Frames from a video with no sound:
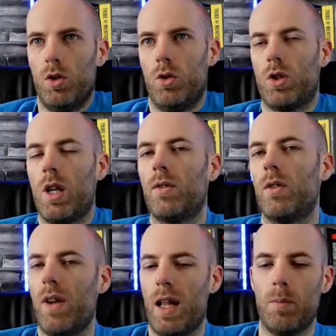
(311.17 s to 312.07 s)
self
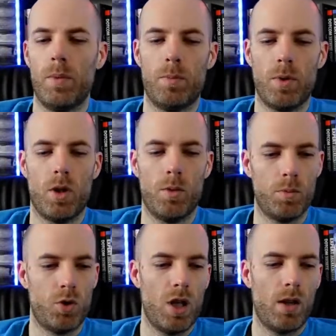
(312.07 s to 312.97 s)
development
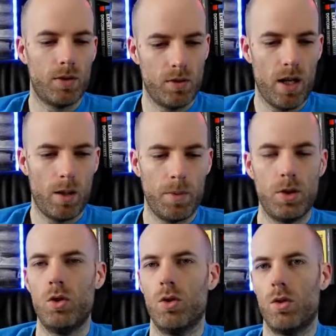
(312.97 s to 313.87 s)
becomes shelf
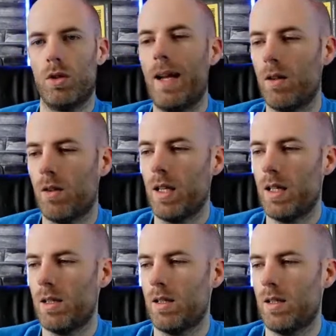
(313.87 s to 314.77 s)
development. You're learning
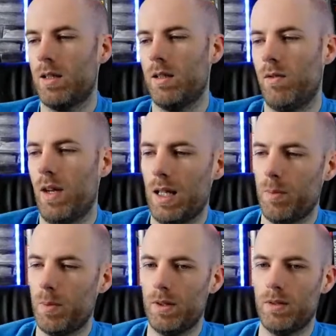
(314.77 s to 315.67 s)
things and
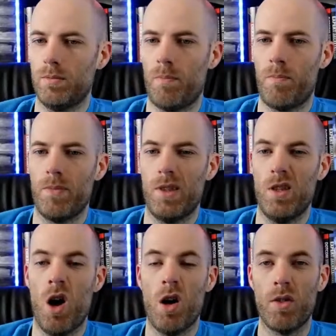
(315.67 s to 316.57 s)
developing
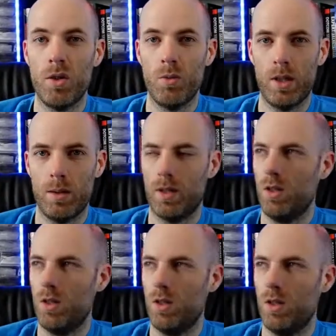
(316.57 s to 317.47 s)
nothing really,
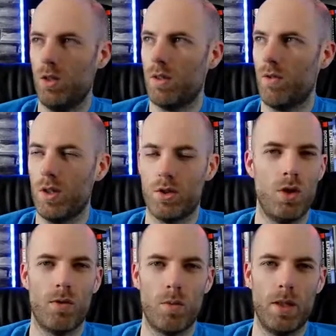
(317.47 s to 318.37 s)
because you just have all this new
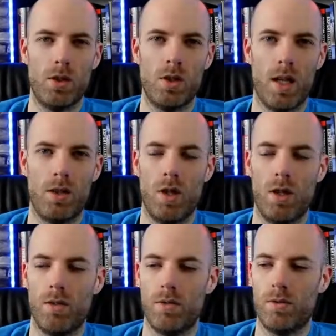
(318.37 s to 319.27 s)
information and
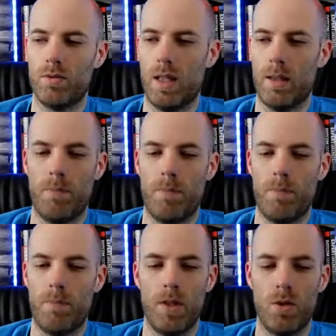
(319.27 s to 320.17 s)

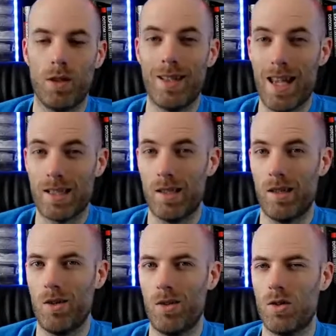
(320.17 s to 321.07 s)
you're not testing
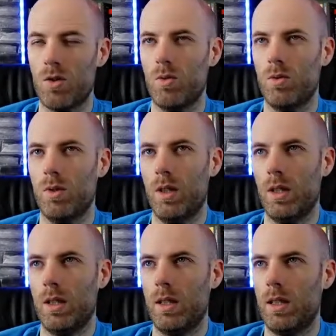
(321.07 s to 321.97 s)
it out. So
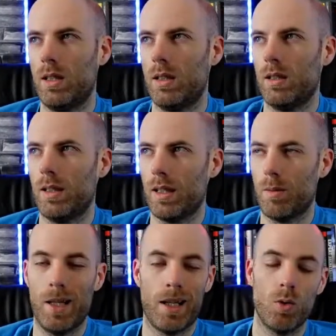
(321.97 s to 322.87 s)
like
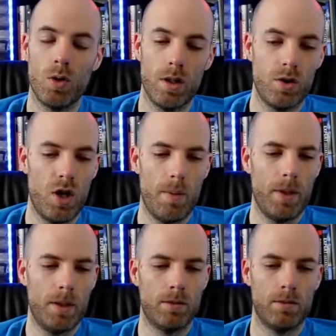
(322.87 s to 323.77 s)
it'd be like going to the
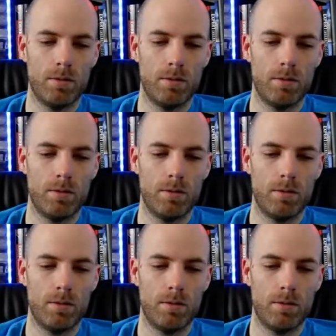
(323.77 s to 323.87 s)
gym and